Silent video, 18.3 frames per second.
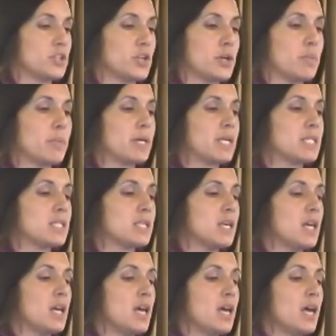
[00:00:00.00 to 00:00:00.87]
treatment.
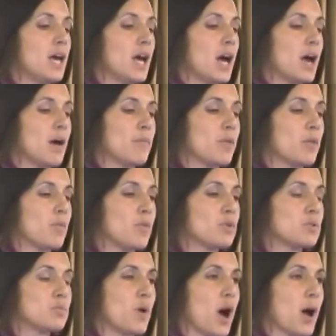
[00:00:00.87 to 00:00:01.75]
The
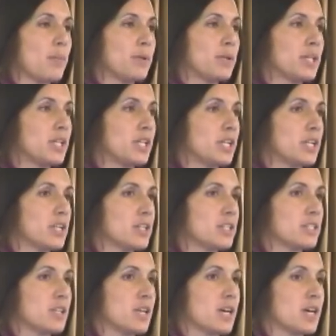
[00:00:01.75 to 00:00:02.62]
most
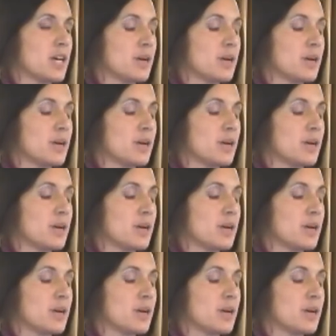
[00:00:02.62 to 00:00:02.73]
popular